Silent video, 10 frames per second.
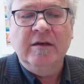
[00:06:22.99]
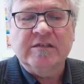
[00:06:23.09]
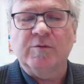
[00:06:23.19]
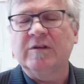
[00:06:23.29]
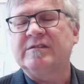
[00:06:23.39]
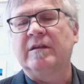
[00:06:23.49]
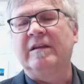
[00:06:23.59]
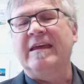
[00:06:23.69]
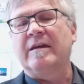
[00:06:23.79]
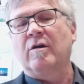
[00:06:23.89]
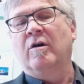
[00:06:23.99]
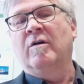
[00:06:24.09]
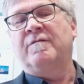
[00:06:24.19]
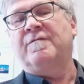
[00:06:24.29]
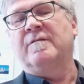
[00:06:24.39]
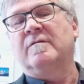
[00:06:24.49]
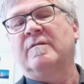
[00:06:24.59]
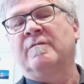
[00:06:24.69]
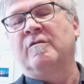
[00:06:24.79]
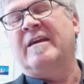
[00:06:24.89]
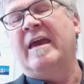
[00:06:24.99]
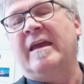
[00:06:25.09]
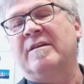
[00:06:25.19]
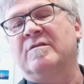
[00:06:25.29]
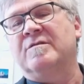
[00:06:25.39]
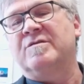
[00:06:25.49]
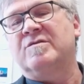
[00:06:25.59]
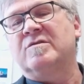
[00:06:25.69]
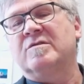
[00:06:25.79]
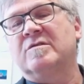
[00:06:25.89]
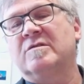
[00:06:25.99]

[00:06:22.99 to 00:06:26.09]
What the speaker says: So what's the link of volcanoes